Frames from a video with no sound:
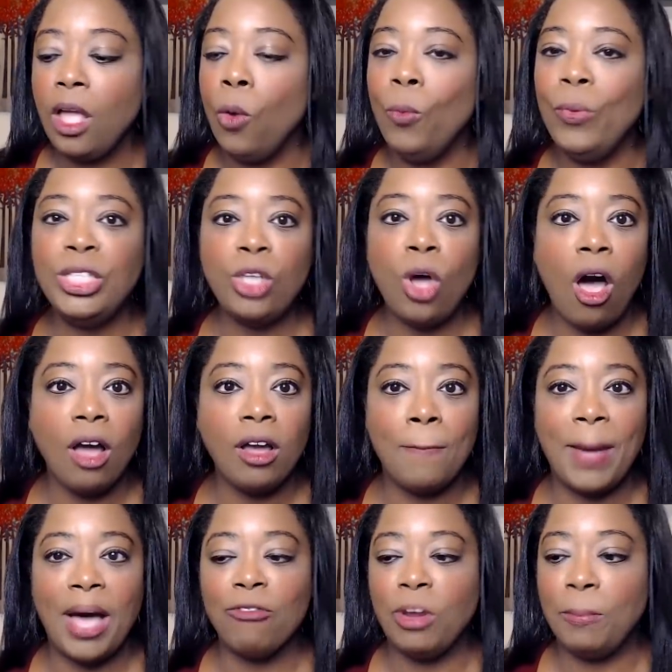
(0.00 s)
we talk
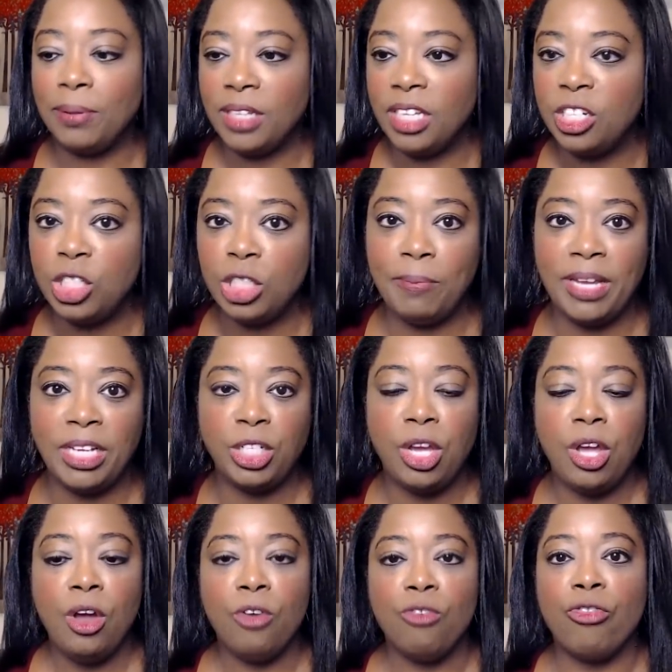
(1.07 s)
about replenishment,
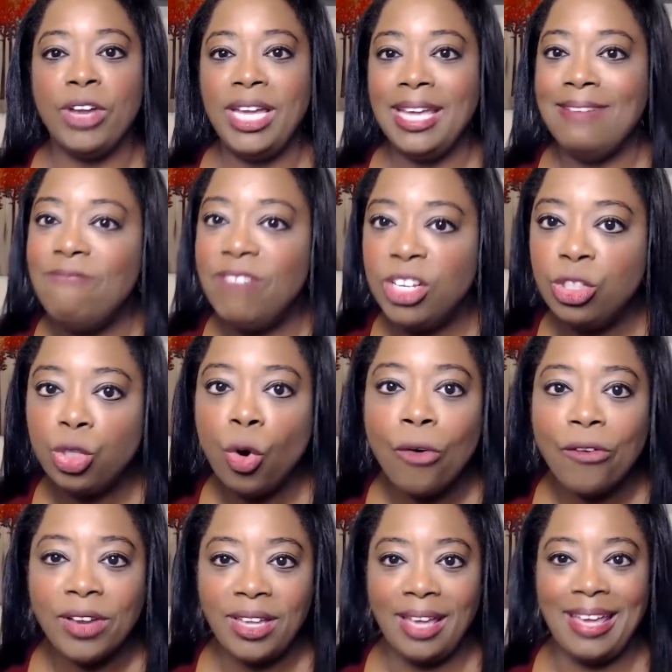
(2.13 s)

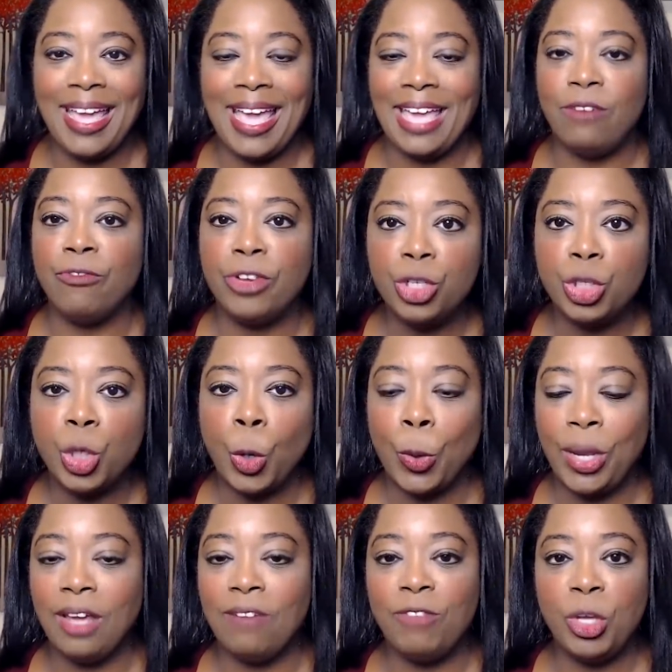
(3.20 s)
re-inventorying, and
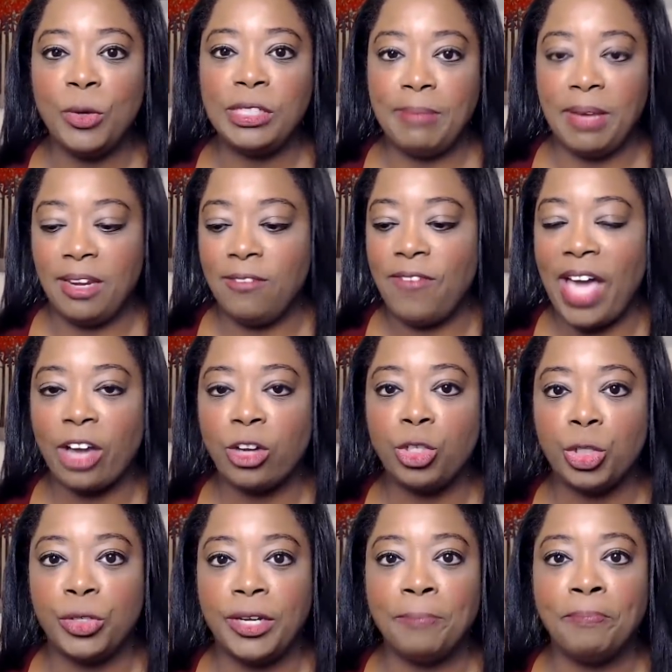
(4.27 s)
reshoring of U.S.
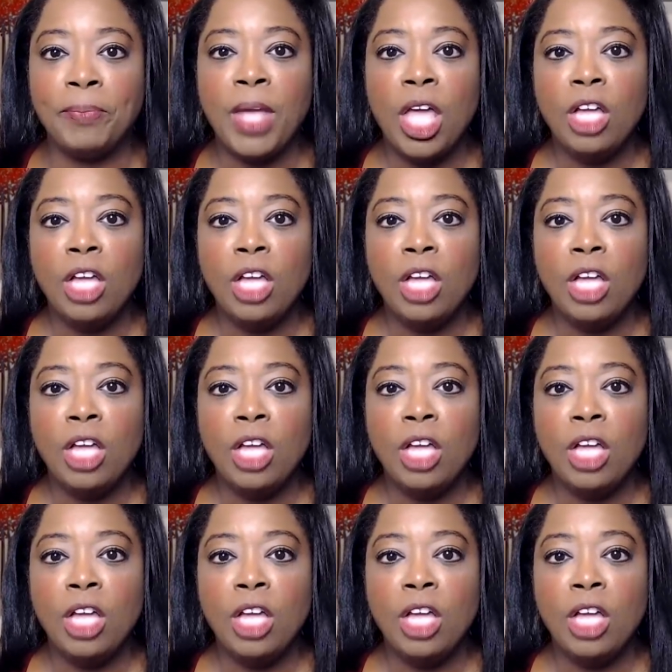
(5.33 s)
manufacturing.